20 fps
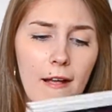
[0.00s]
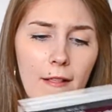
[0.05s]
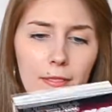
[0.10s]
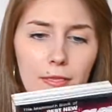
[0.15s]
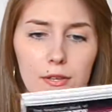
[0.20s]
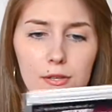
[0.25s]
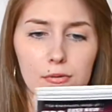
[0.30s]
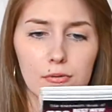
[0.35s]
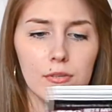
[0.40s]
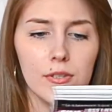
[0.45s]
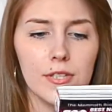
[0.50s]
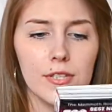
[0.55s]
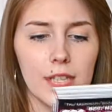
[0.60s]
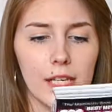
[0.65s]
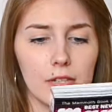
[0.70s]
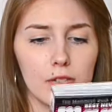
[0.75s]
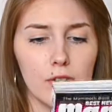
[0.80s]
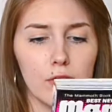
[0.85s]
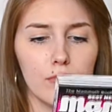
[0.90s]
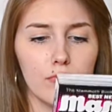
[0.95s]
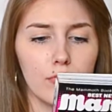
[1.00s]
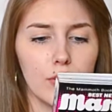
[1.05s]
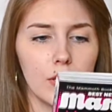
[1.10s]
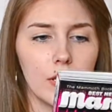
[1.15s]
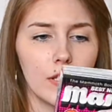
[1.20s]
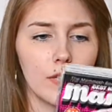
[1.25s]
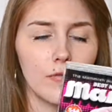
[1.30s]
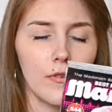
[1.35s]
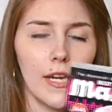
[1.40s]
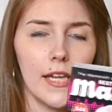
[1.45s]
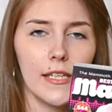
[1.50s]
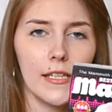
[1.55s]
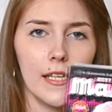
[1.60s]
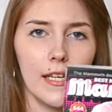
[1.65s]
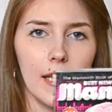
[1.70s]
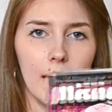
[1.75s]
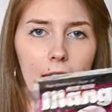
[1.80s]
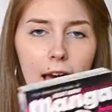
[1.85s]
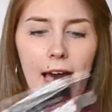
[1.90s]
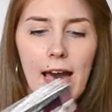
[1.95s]
This one is actually really great.
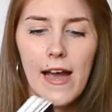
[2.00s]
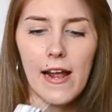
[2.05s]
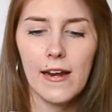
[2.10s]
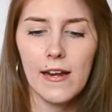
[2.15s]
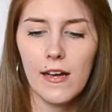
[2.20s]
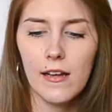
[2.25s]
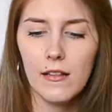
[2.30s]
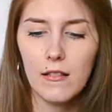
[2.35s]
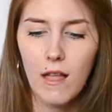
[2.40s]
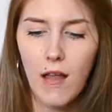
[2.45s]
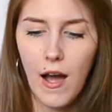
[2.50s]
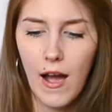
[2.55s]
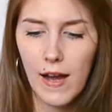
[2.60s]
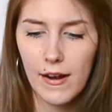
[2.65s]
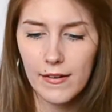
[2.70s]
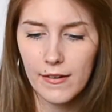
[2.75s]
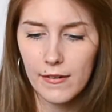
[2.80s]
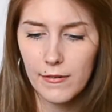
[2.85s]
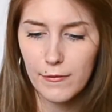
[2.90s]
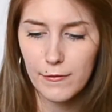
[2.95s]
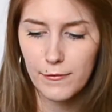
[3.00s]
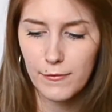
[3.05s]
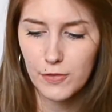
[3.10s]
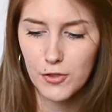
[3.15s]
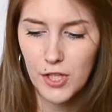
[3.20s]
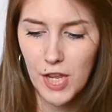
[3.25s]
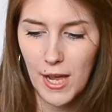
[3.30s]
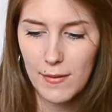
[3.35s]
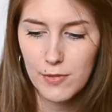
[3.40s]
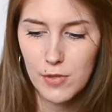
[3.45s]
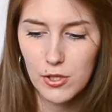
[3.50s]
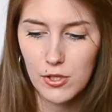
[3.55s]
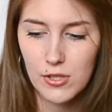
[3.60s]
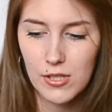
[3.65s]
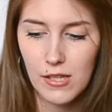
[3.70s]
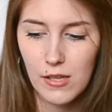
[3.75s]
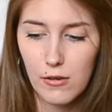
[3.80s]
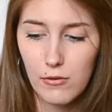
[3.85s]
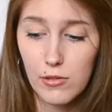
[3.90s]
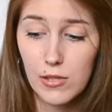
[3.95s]
It had a lot of chapters
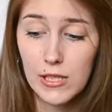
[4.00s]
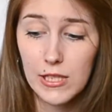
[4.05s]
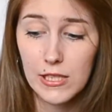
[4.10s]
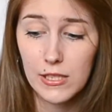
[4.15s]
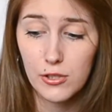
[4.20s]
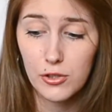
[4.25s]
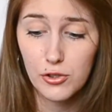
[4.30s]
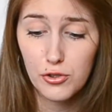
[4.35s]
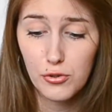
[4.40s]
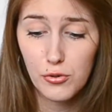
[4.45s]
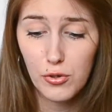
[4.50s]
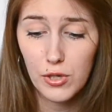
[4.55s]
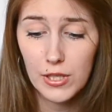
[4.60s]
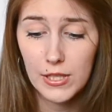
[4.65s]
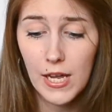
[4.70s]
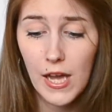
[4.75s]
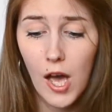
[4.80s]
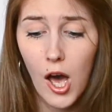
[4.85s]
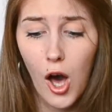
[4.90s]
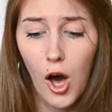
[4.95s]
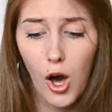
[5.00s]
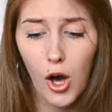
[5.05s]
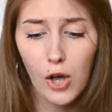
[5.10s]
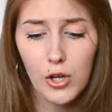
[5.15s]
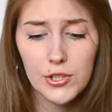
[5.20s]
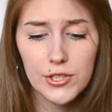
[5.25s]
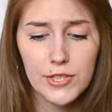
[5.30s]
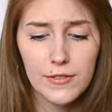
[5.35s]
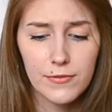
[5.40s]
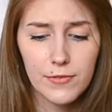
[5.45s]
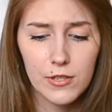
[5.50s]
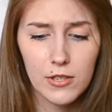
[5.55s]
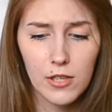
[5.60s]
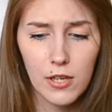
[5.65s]
that I really enjoyed, all different